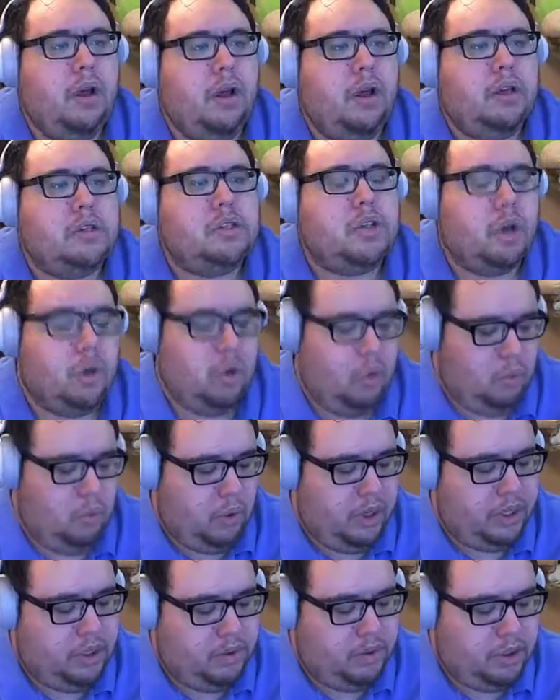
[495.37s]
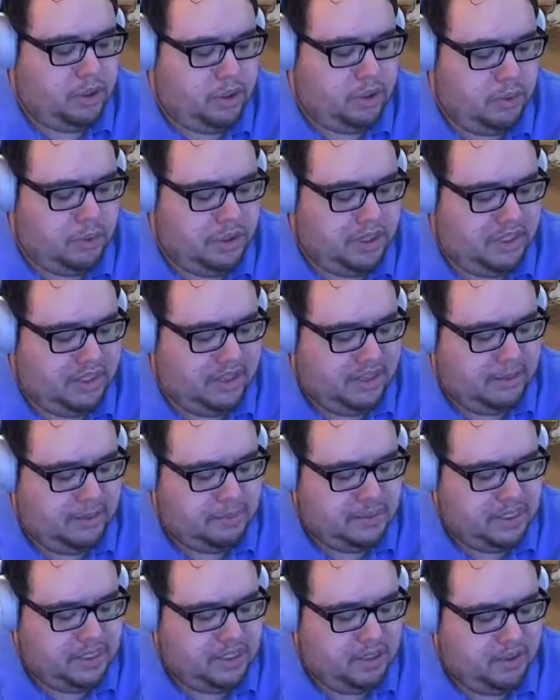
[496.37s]
So what you can do with an
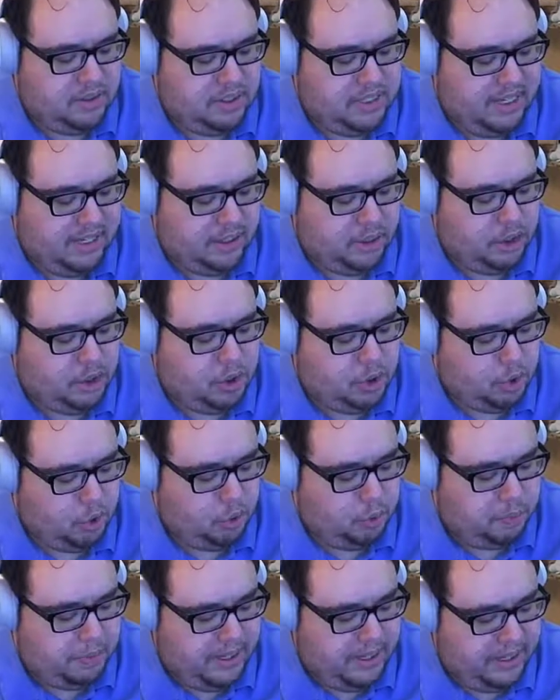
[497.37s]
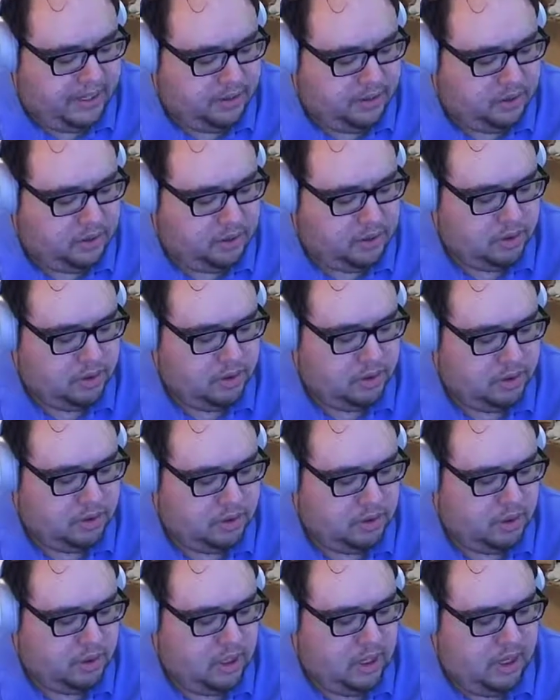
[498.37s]
ellipse is you can take two pins
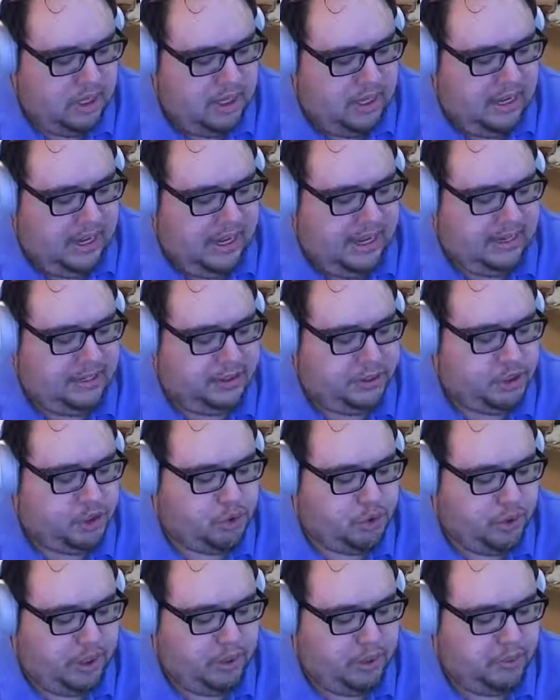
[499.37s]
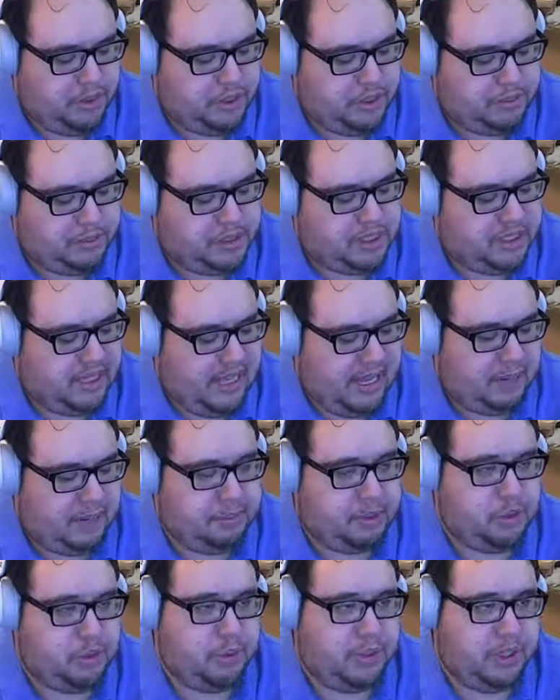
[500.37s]
and a string with some slack
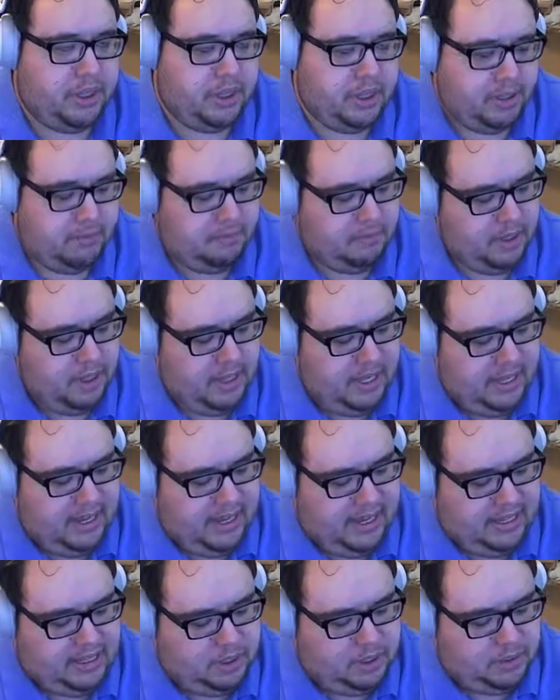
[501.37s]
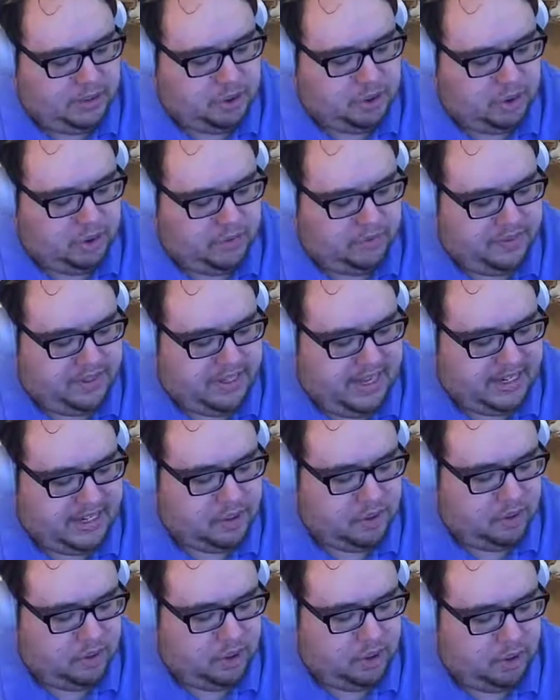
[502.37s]
between them, and you can sort of
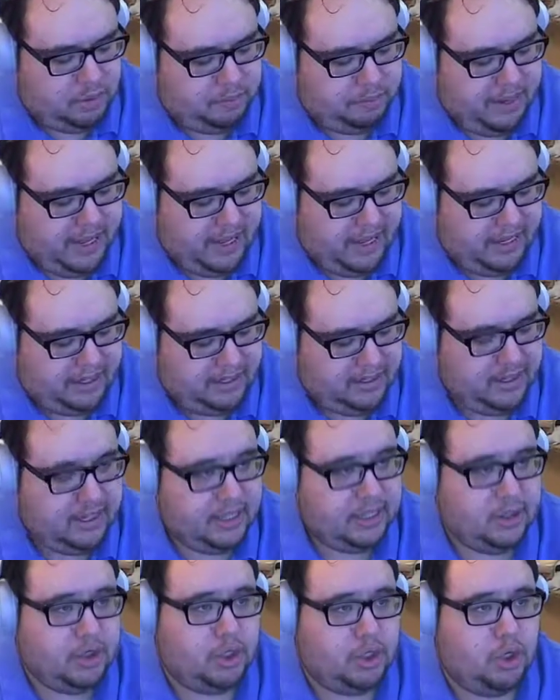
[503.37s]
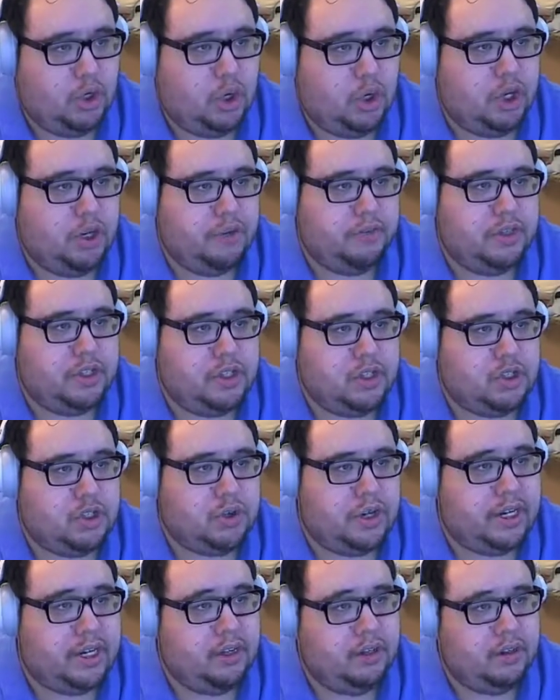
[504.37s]
nestle your pen in the nook of the
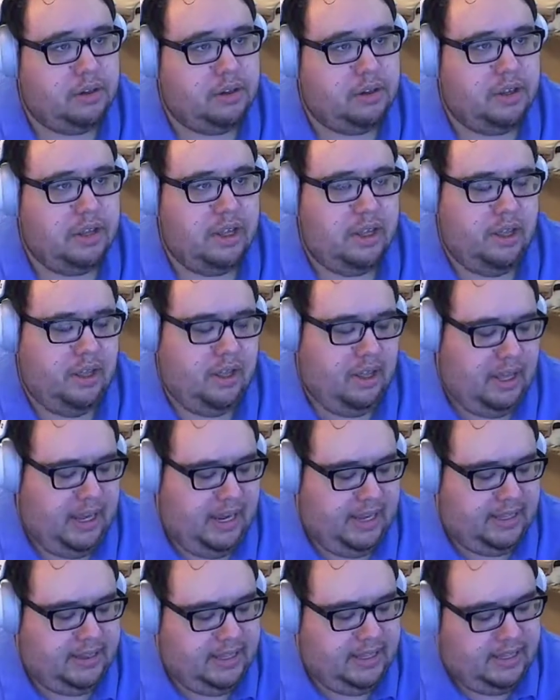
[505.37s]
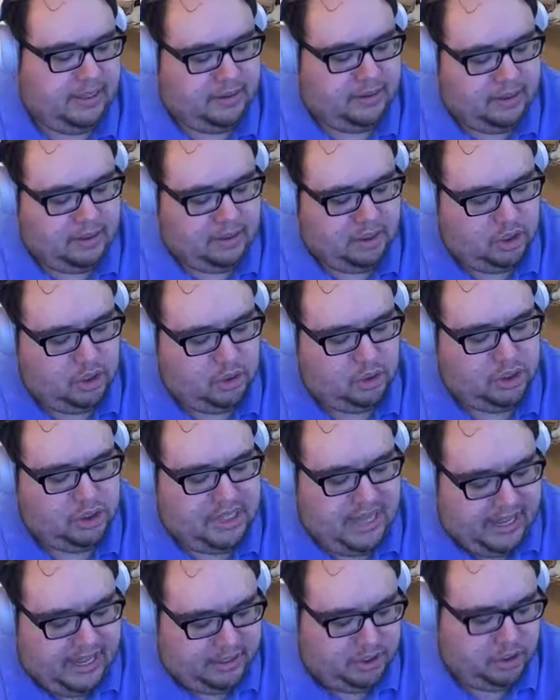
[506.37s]
string, and then use
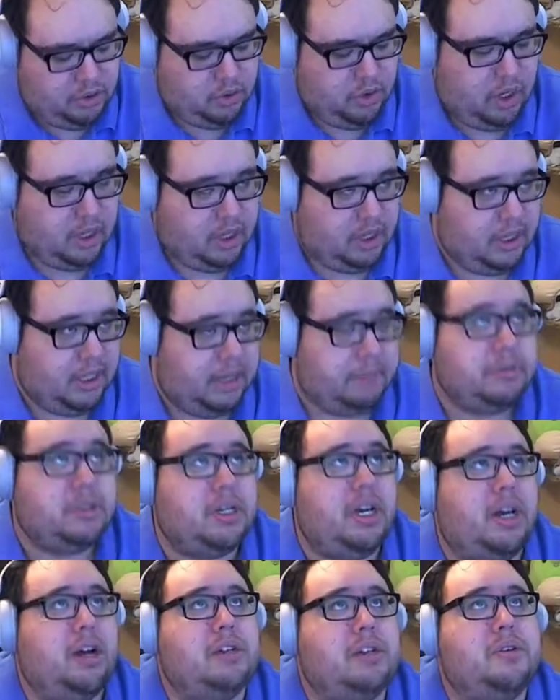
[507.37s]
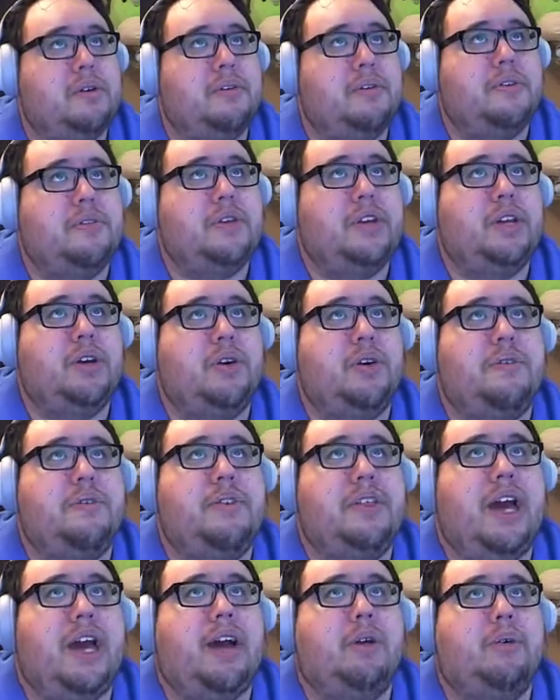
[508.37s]
that to draw an ellipse. I also have a video of
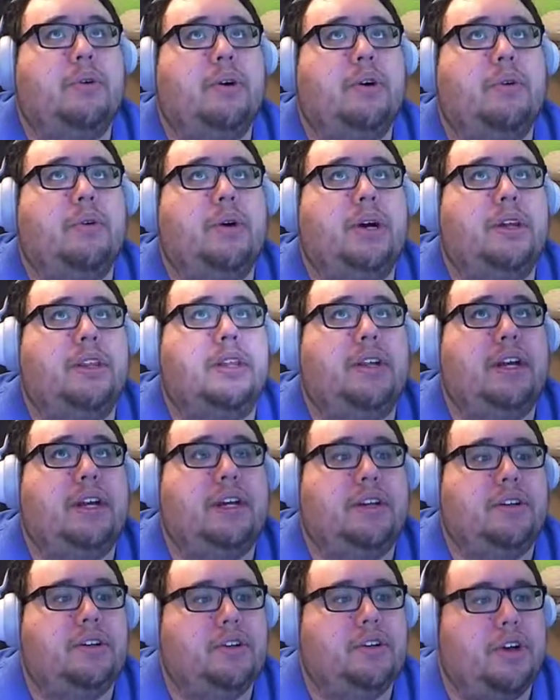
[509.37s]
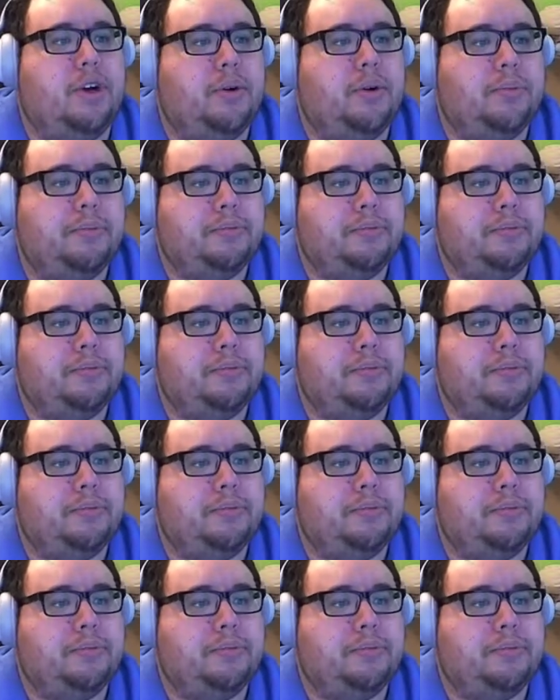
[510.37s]
that real quick that I can show.